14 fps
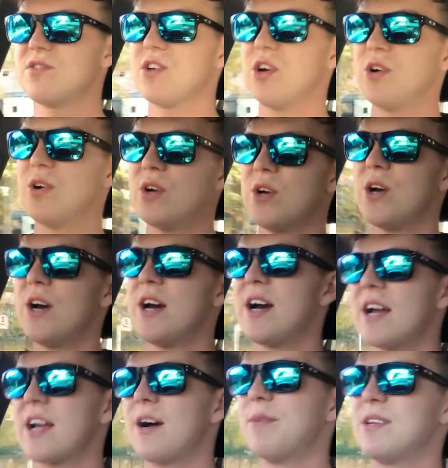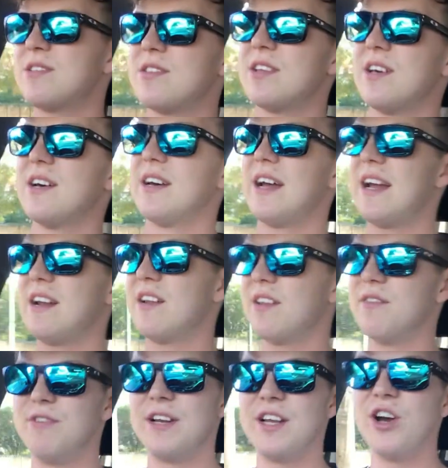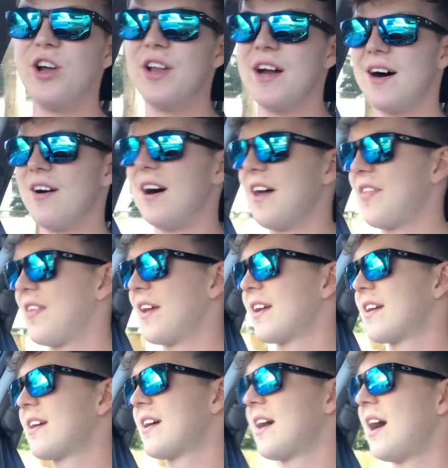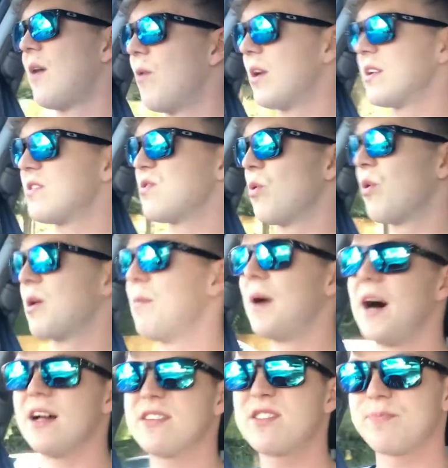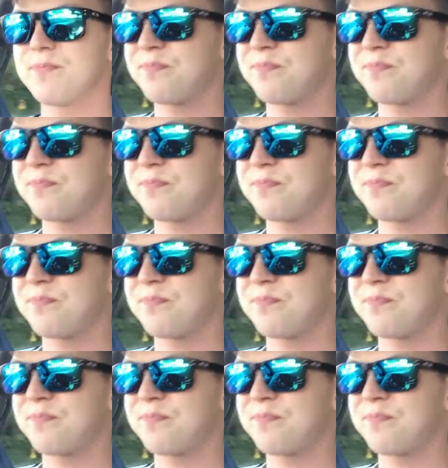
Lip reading: So coming to the end of the video now, I think I want to talk about,